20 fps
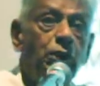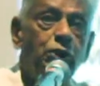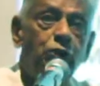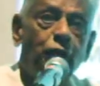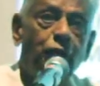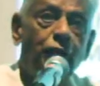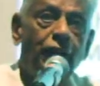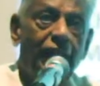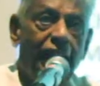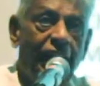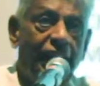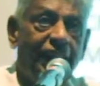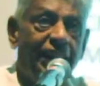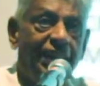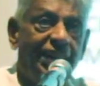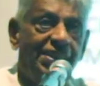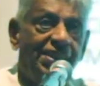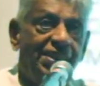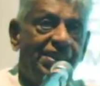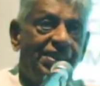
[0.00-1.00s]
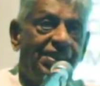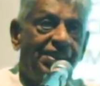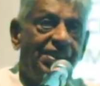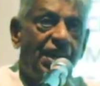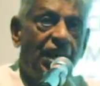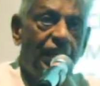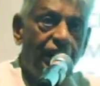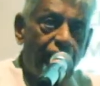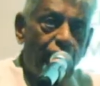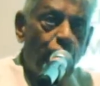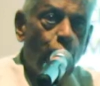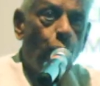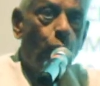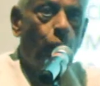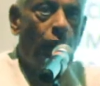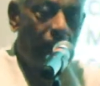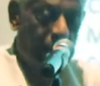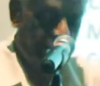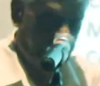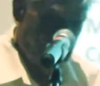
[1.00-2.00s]
much of an area. I'll tell you
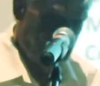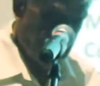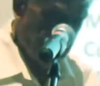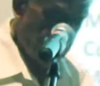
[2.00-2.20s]
why.